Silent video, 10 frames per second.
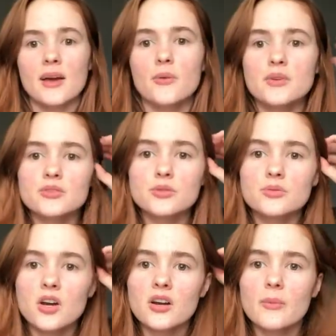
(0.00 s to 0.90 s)
I want to
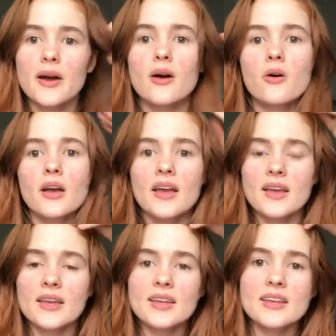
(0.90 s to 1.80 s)
talk about
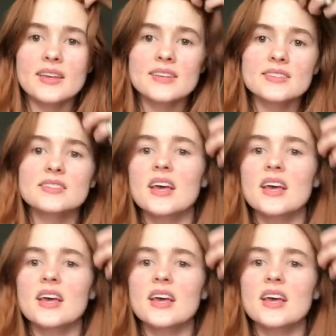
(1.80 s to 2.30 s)
is